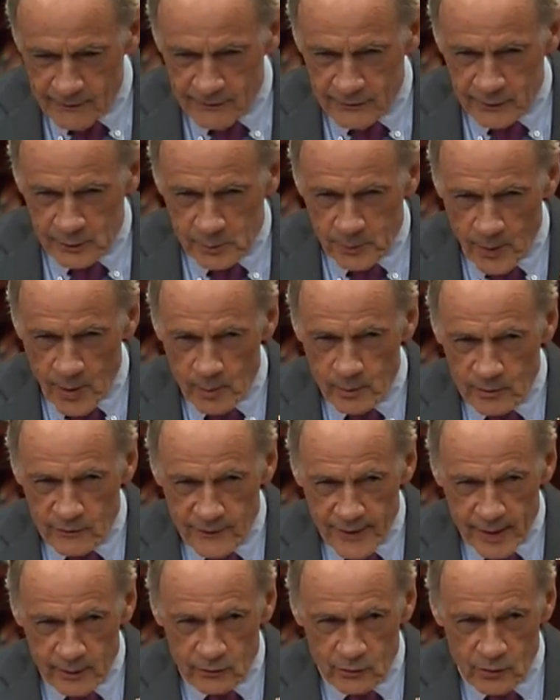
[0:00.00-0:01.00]
The Department of
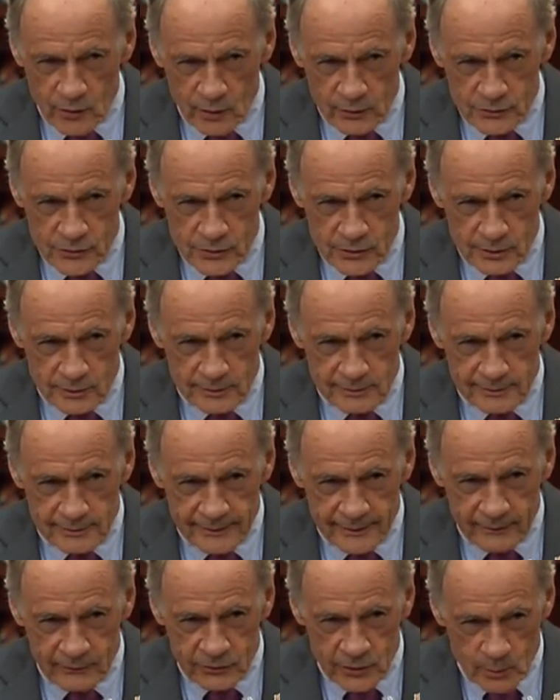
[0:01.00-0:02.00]
Agriculture,
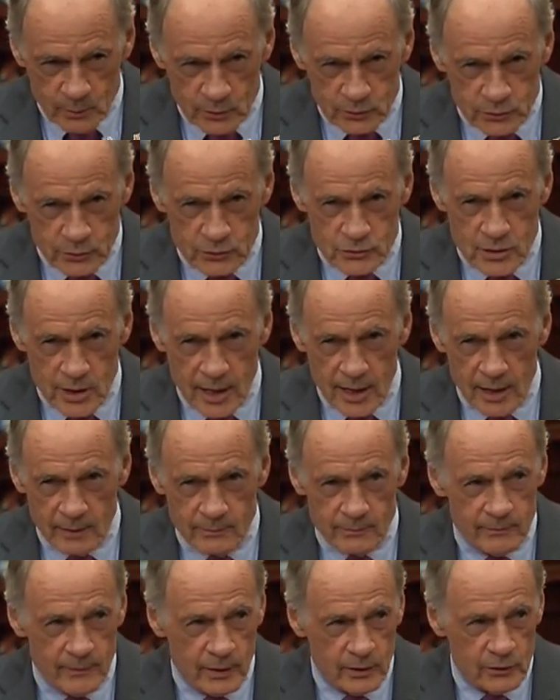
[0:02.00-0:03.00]
number two
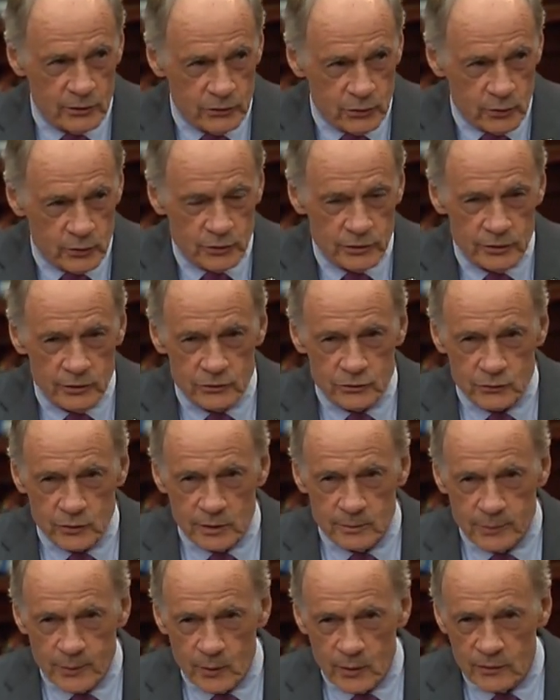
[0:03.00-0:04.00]
job, huge industry,
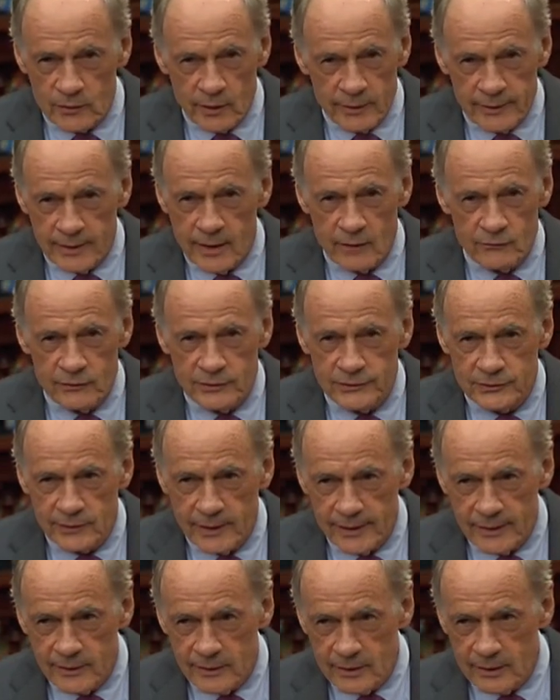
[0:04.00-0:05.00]
important in every
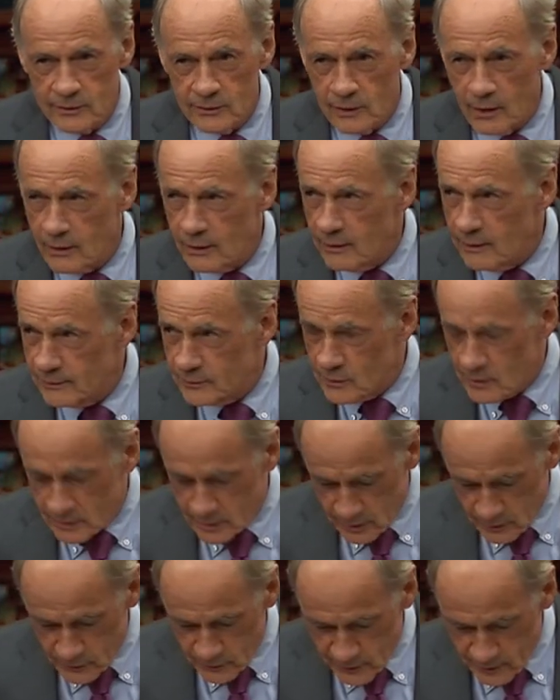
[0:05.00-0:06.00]
state in our
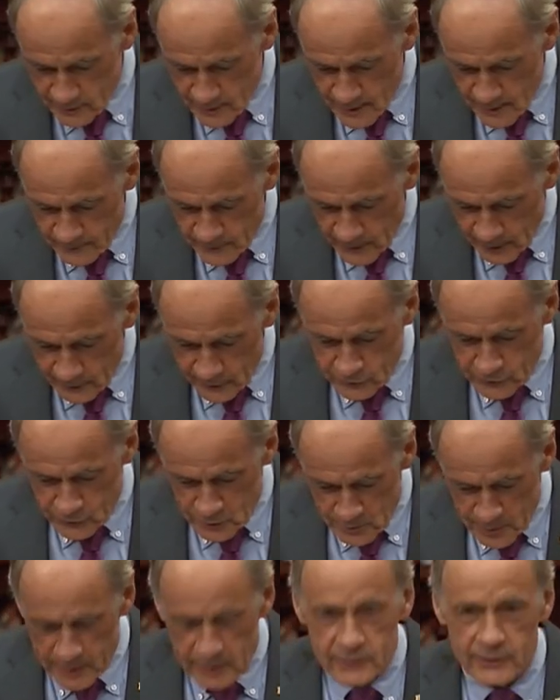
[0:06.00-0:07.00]
country. This is a
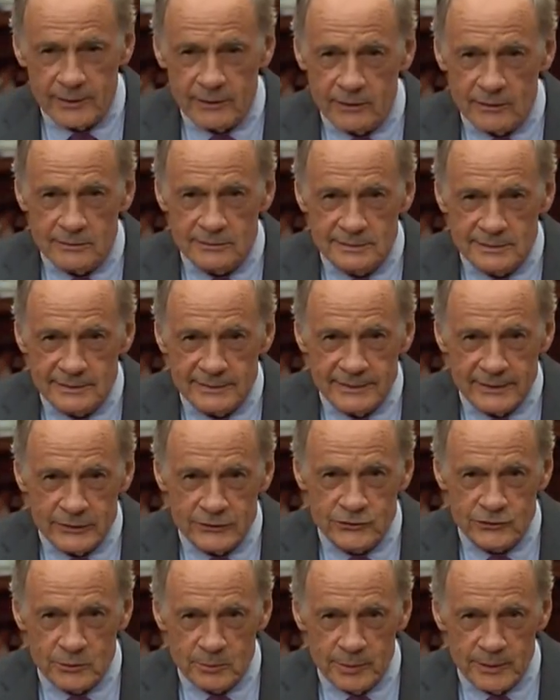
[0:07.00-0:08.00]
big deal.
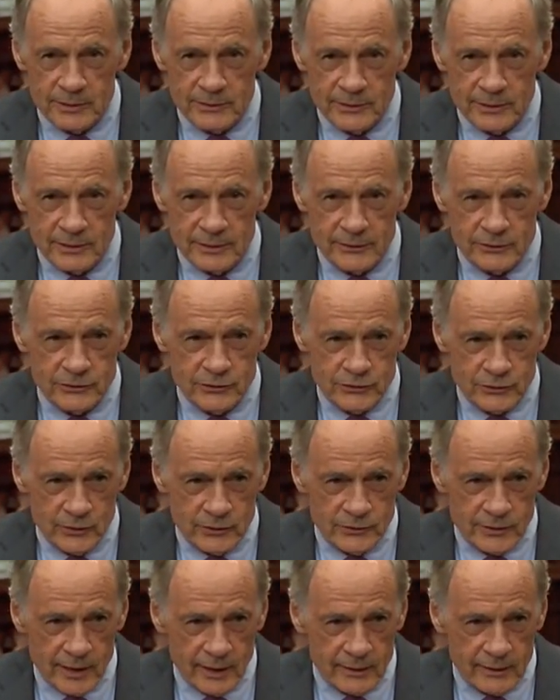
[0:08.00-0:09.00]
This is a big deal. As it
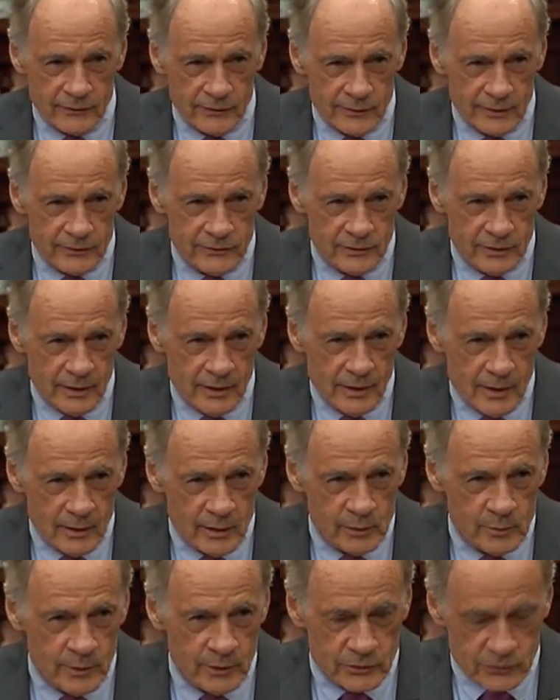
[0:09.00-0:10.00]
turns out, I think the
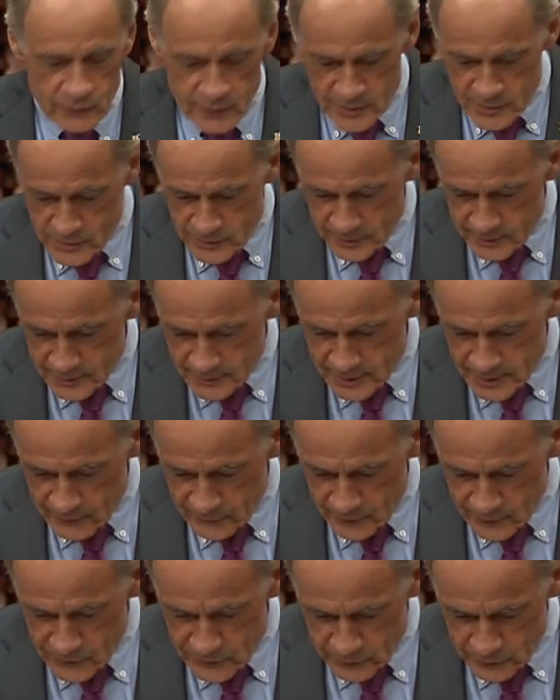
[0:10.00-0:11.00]
administration has
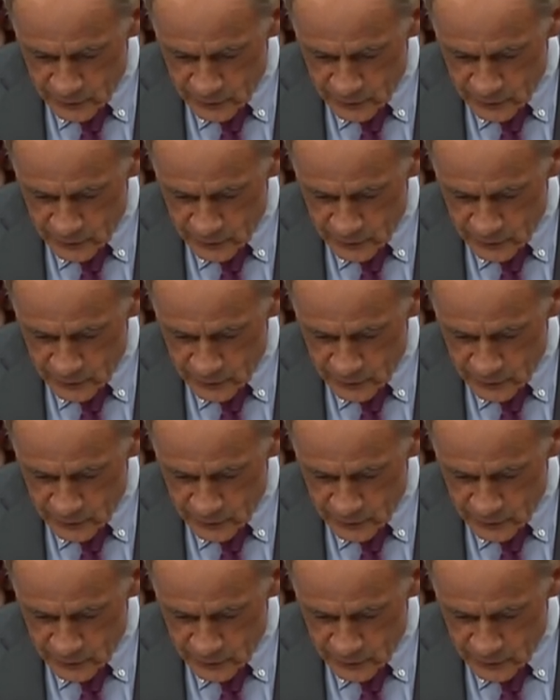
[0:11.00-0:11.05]
given us a